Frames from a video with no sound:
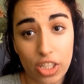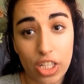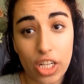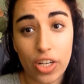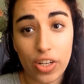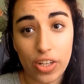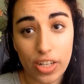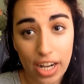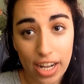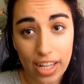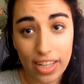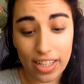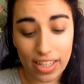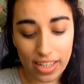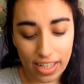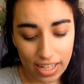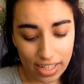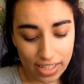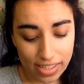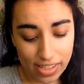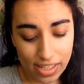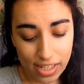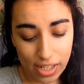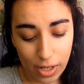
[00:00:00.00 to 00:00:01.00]
Keira Knightley
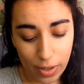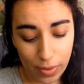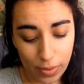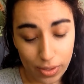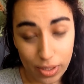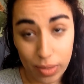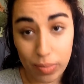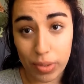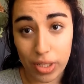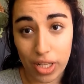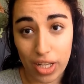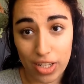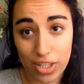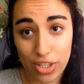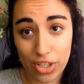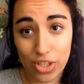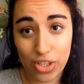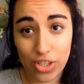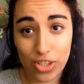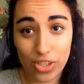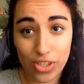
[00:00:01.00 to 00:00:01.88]
likes to go on the blush,